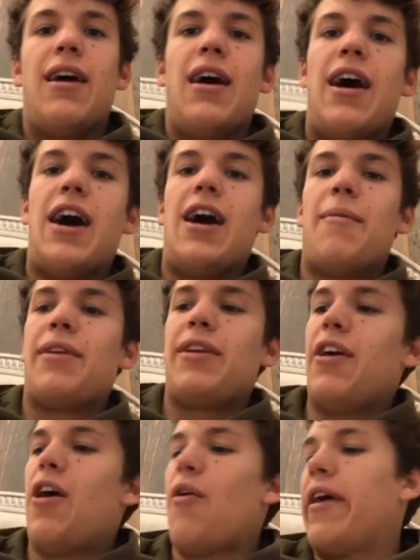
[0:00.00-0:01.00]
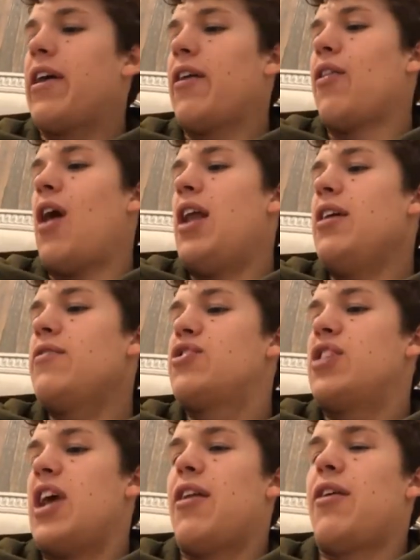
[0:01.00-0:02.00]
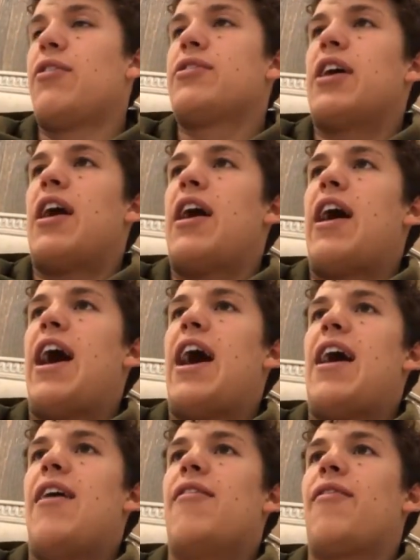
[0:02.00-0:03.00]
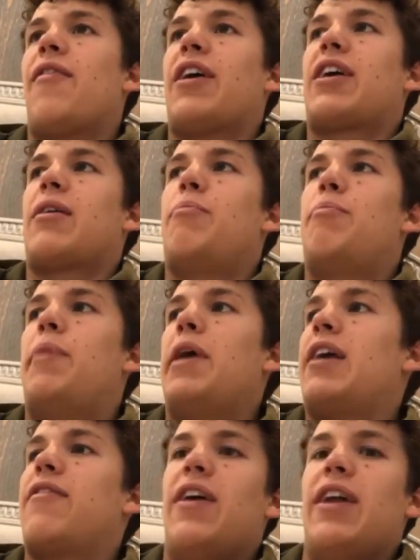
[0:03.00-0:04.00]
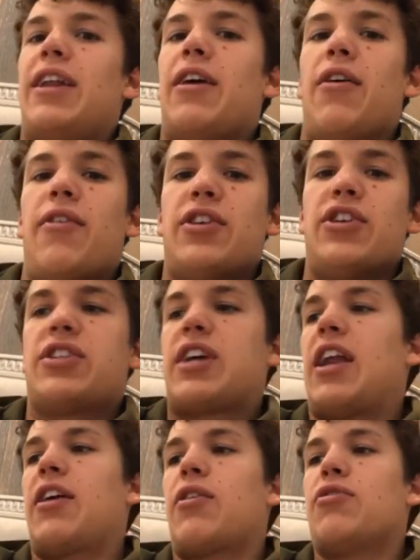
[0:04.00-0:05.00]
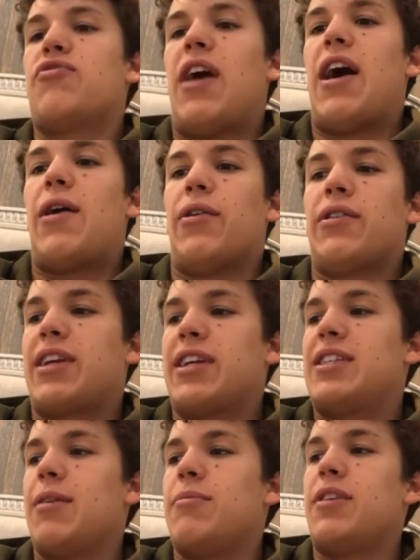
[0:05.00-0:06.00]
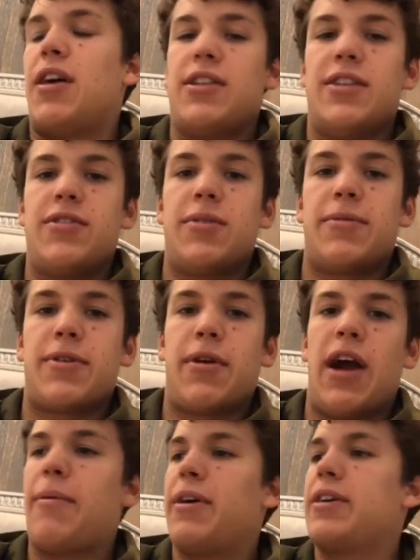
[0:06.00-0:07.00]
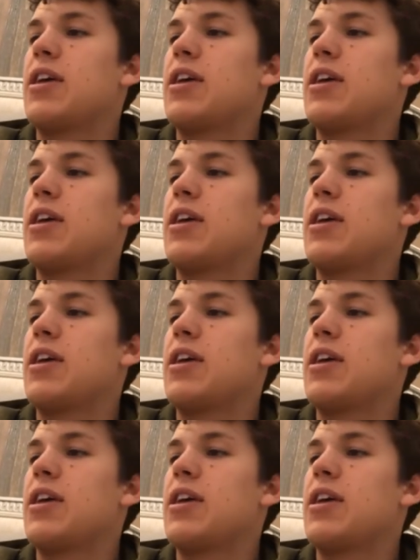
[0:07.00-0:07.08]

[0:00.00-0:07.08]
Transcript: Um, you know, like a lot of channels have like a big video that just kind of goes viral and gets them tons of subscribers.